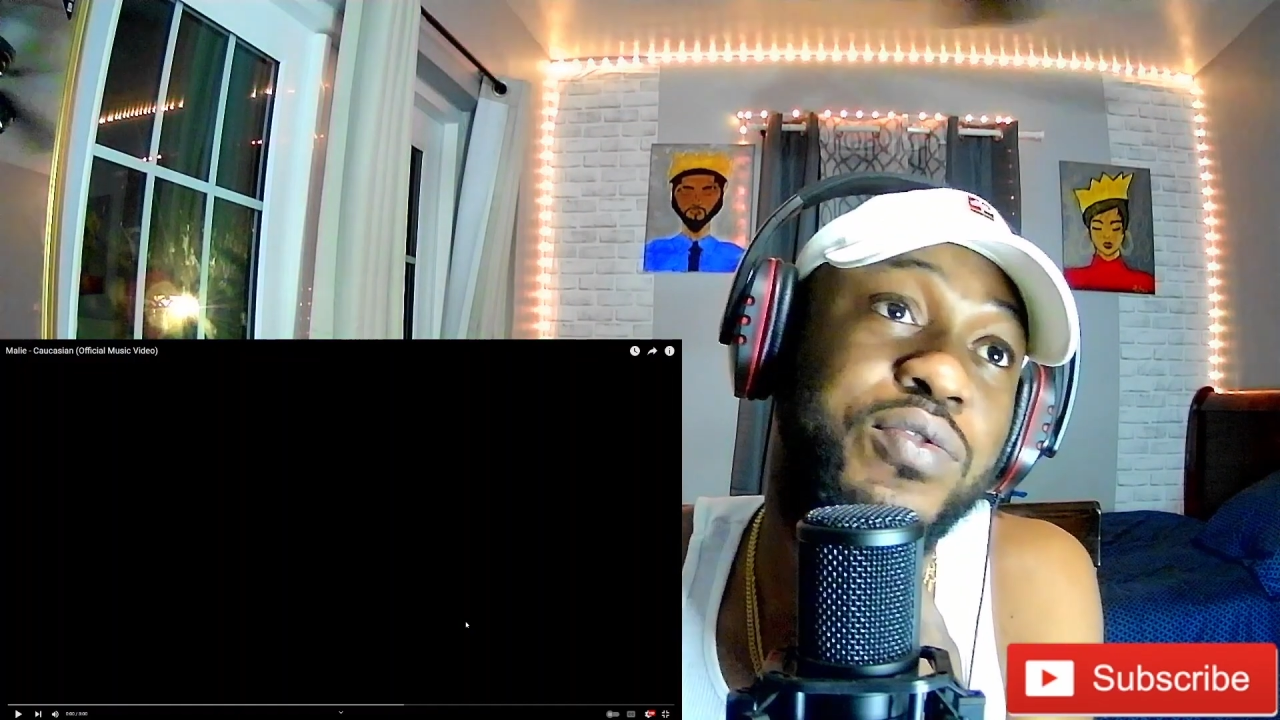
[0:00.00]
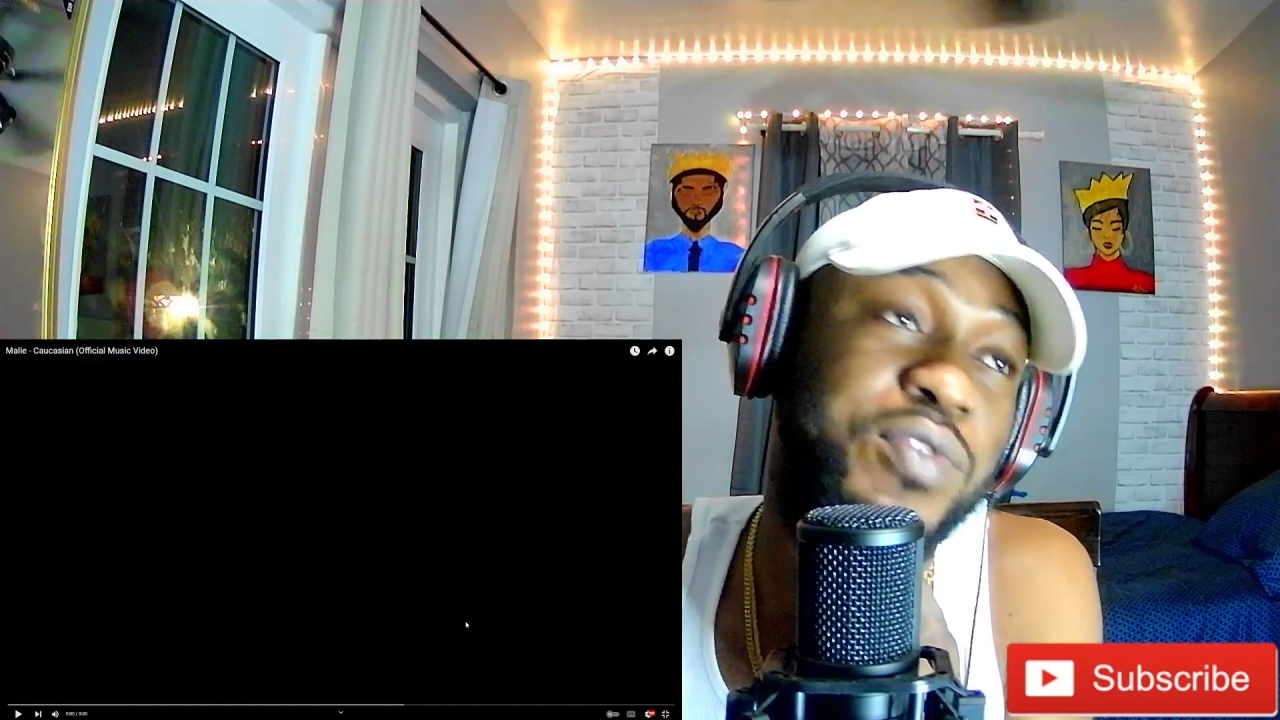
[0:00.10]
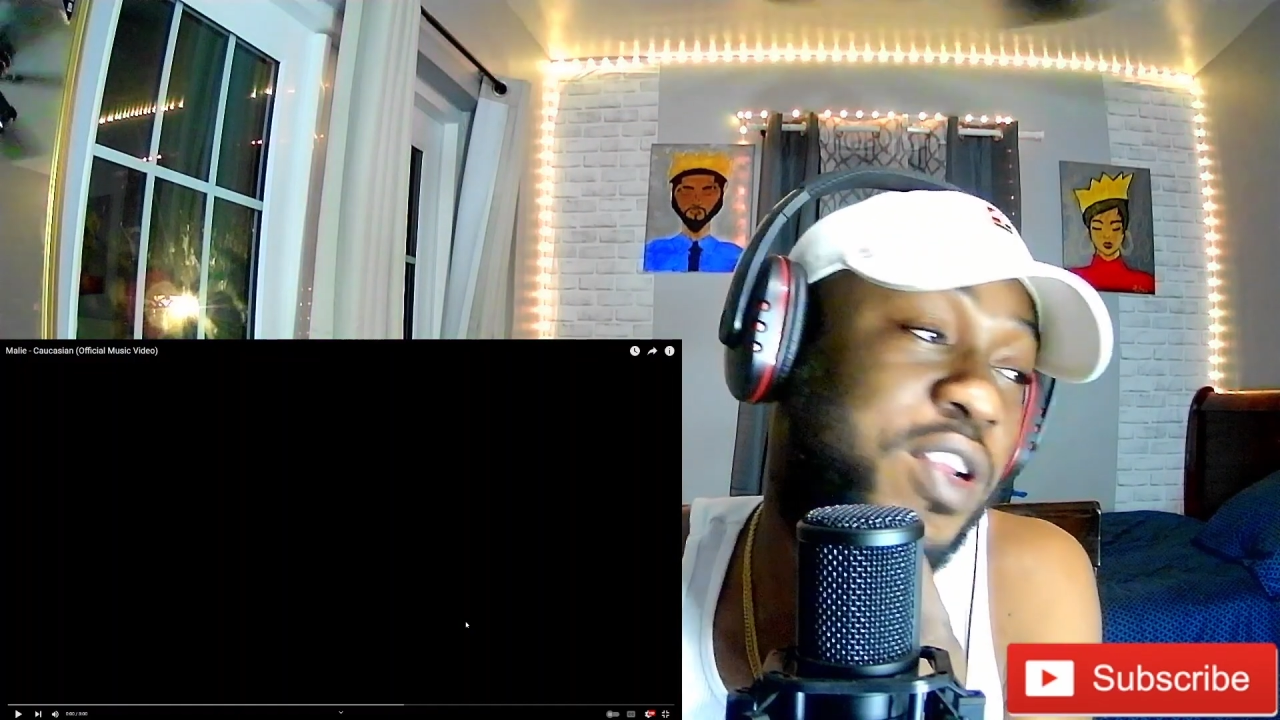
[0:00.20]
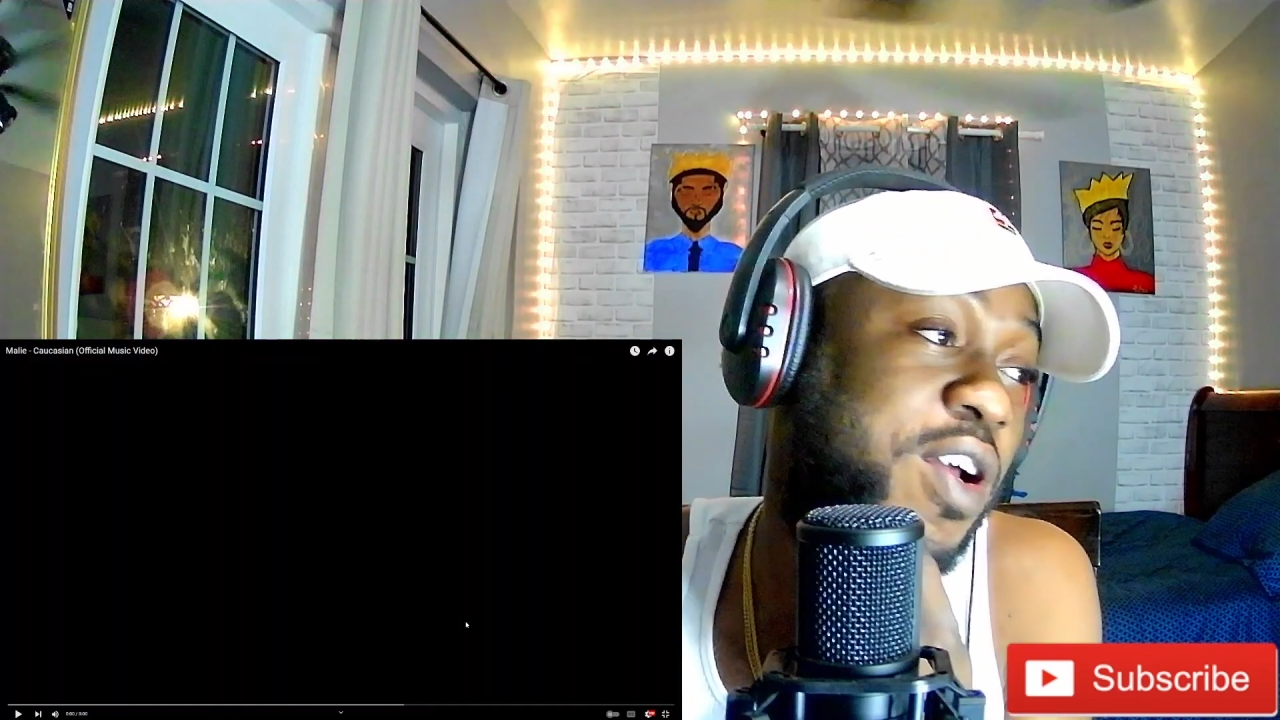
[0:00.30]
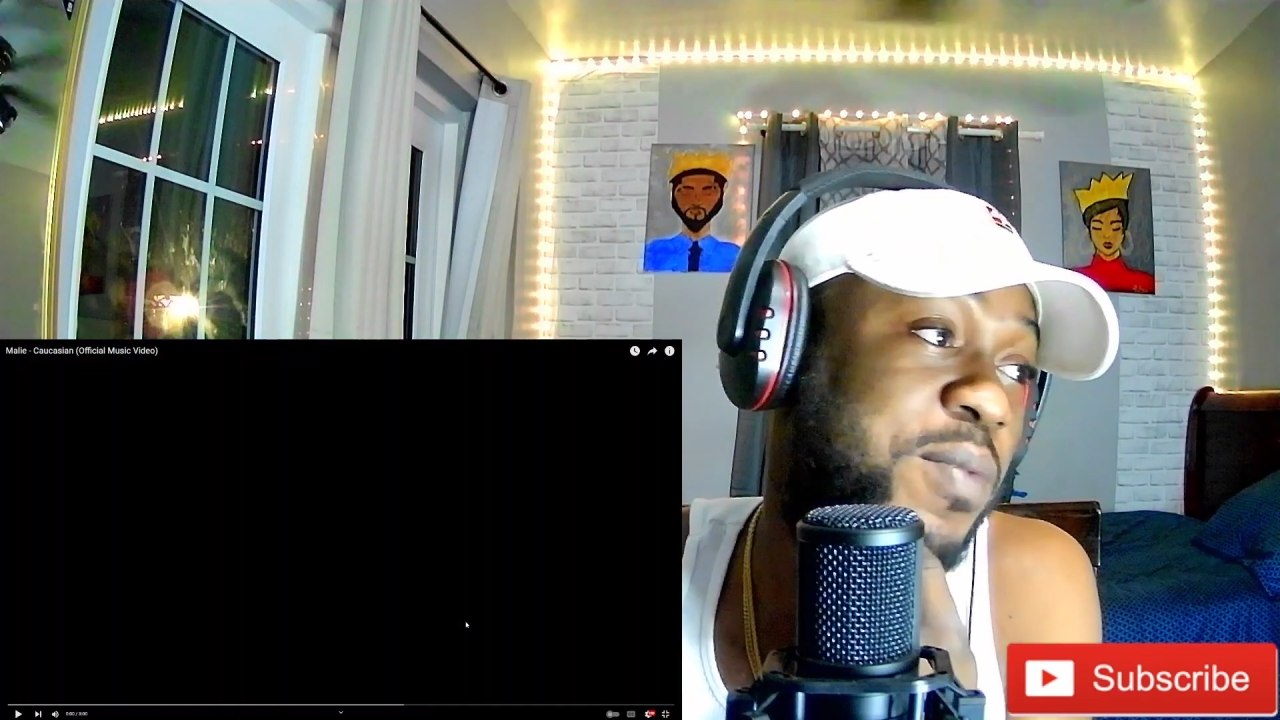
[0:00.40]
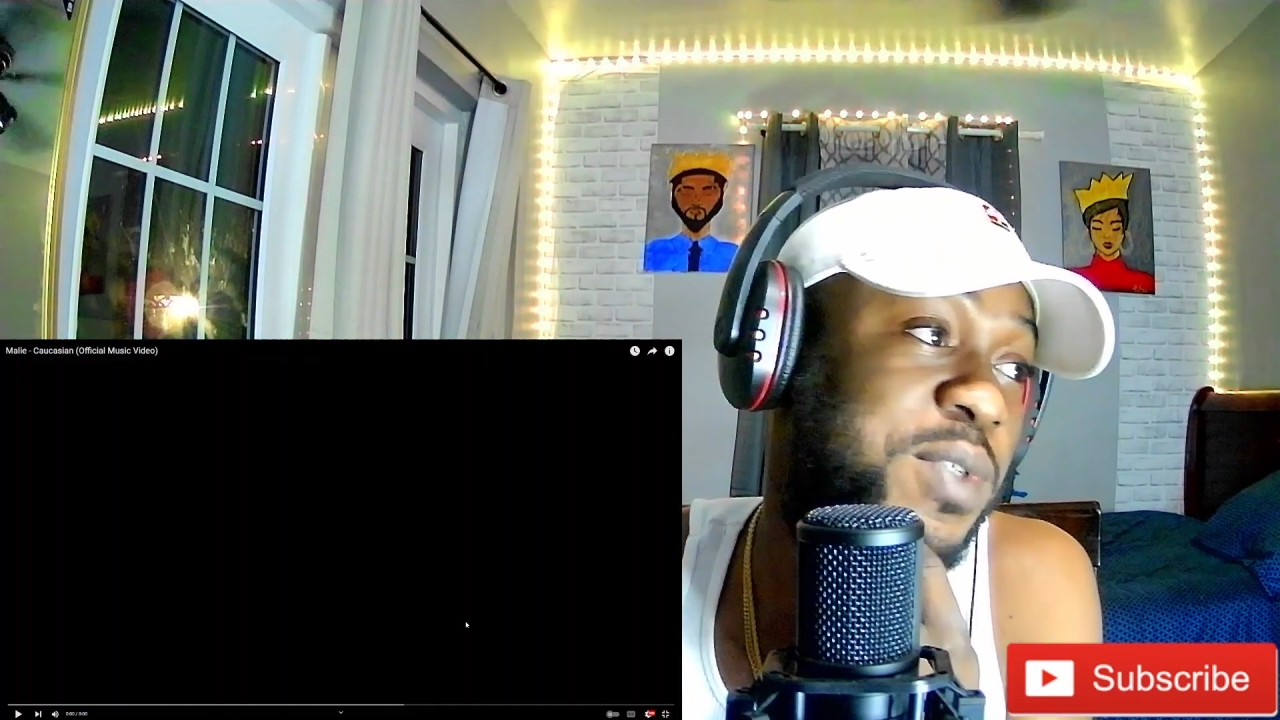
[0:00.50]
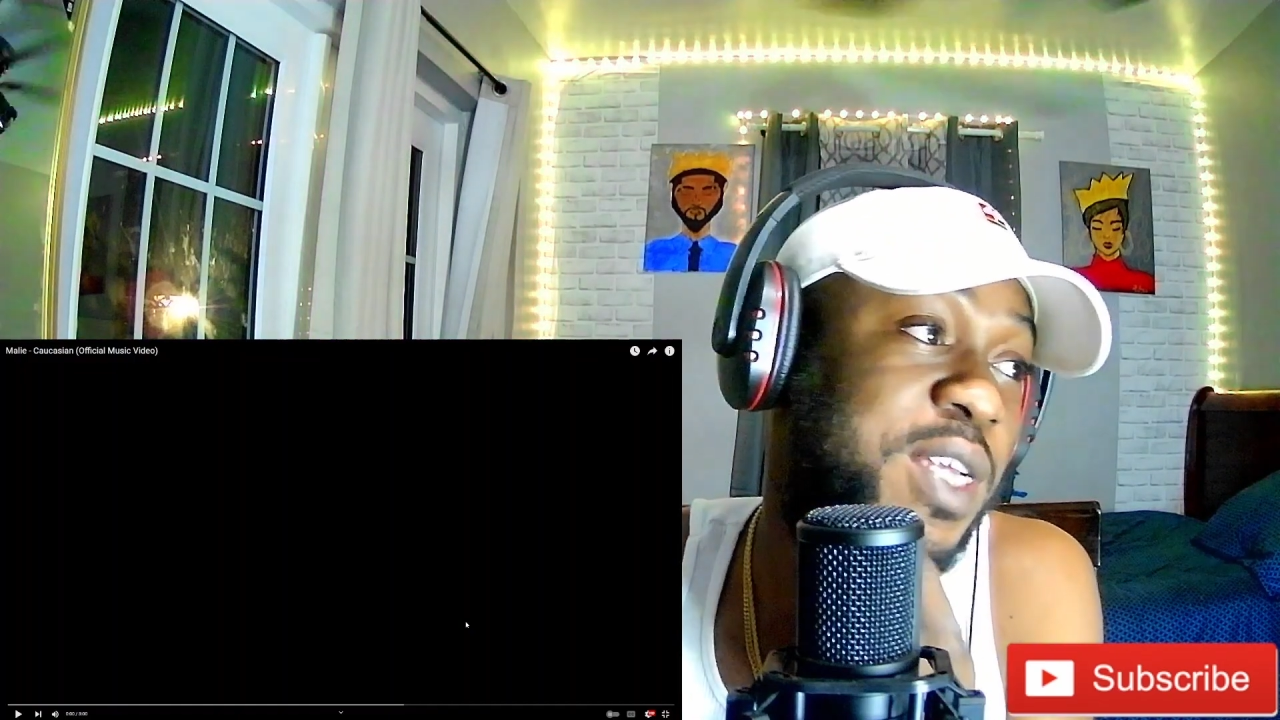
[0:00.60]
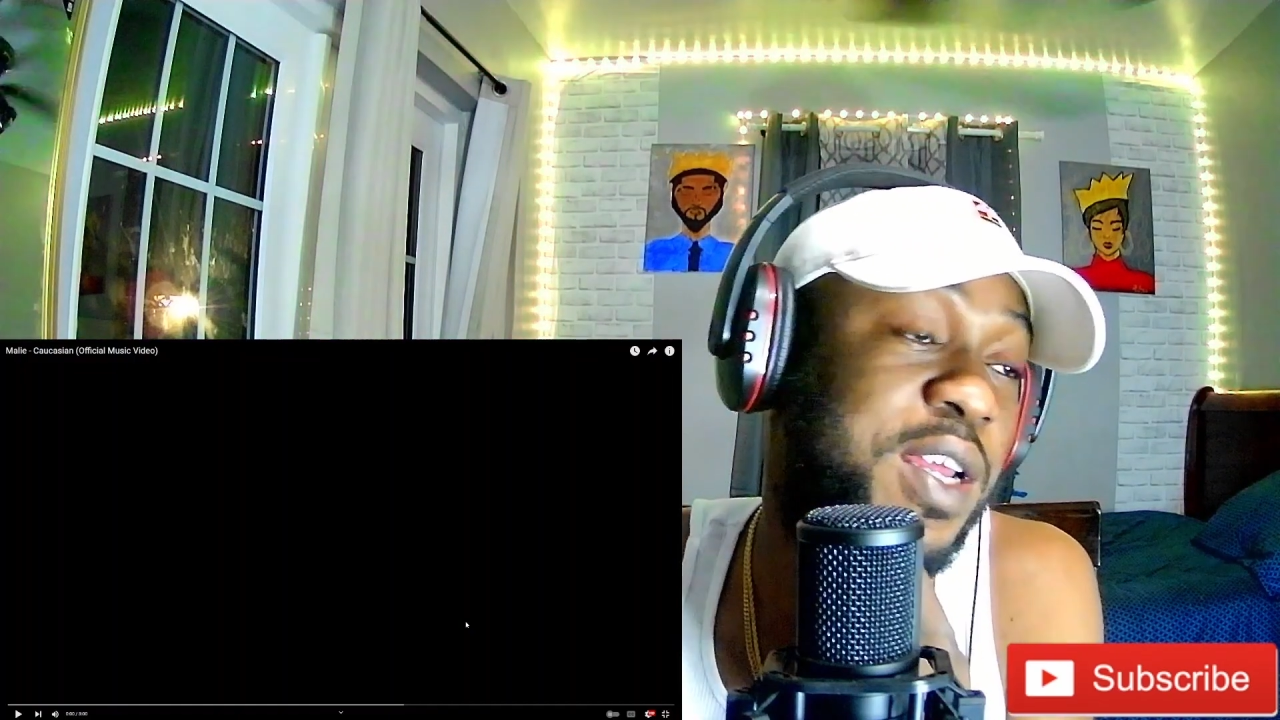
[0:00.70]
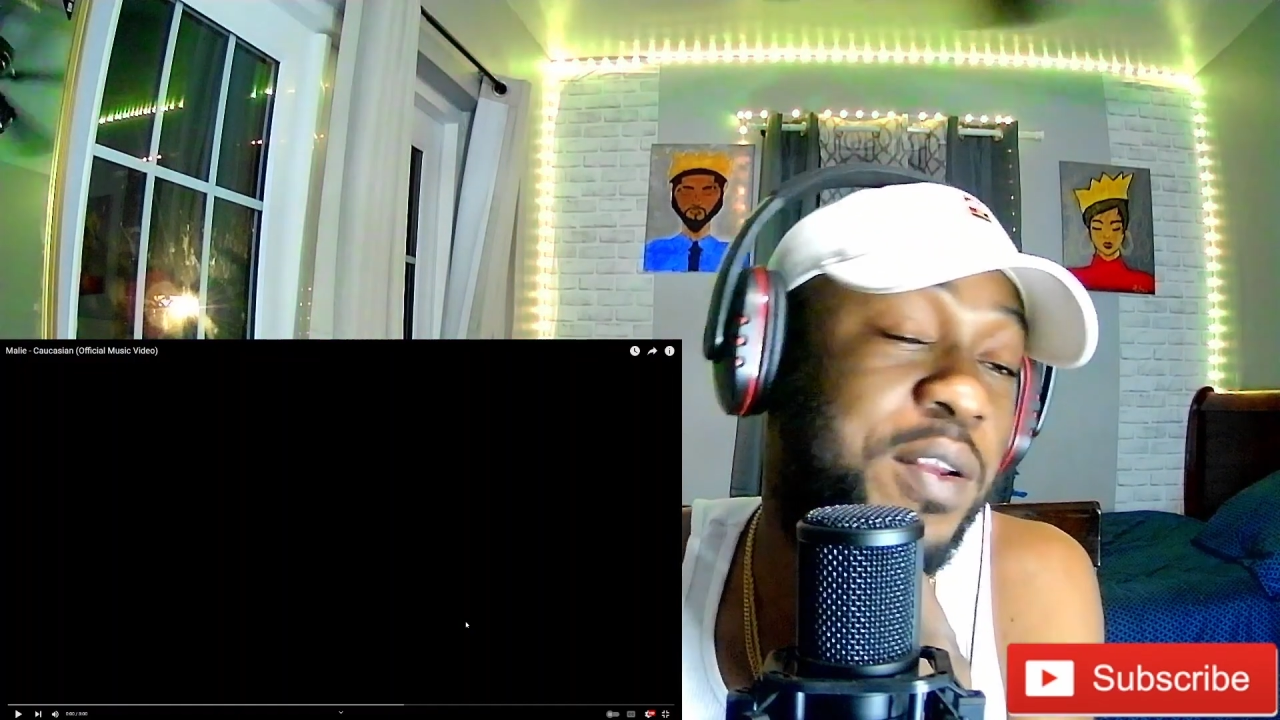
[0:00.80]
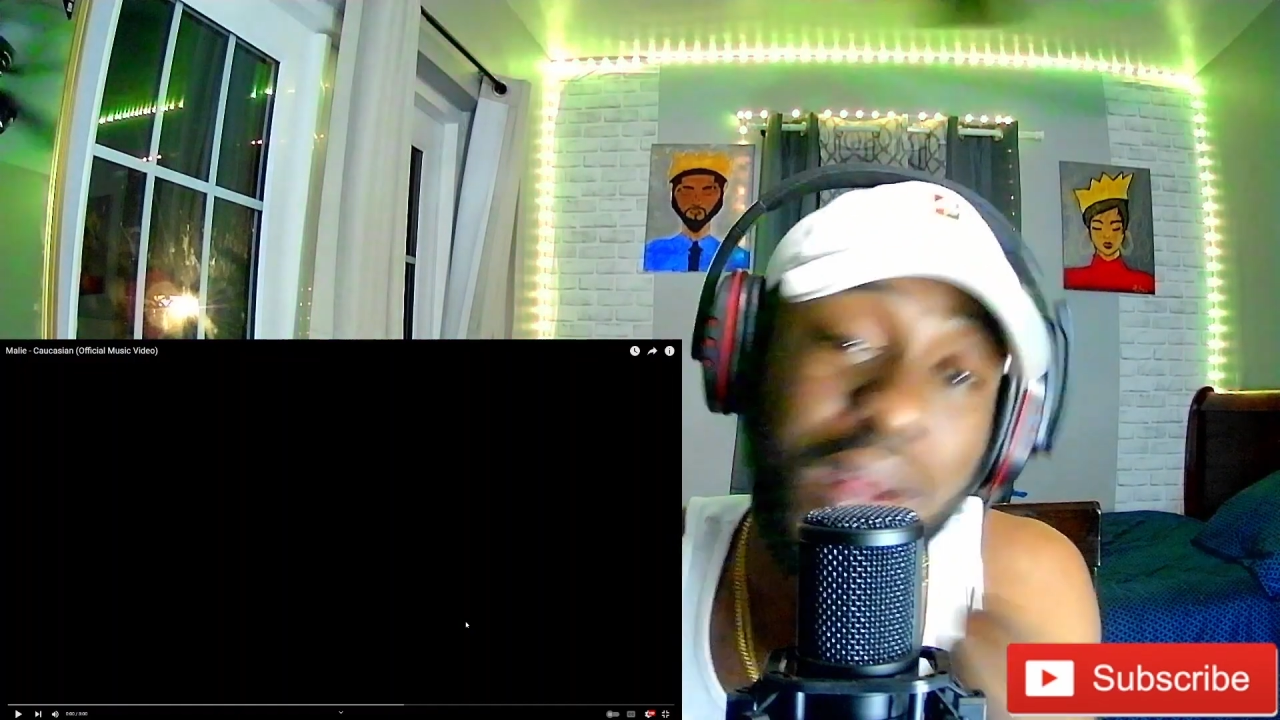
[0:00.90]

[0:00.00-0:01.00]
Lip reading: You know what I'm saying?